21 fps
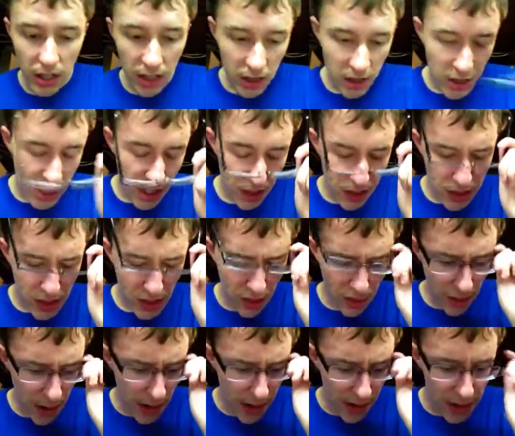She was a
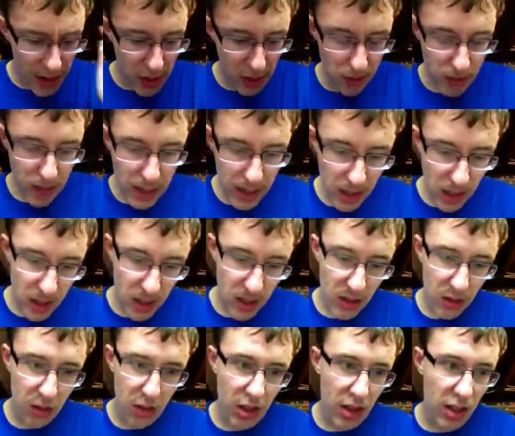very sweet
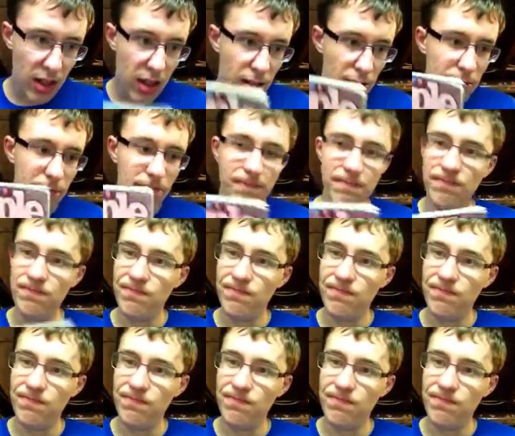girl. I'm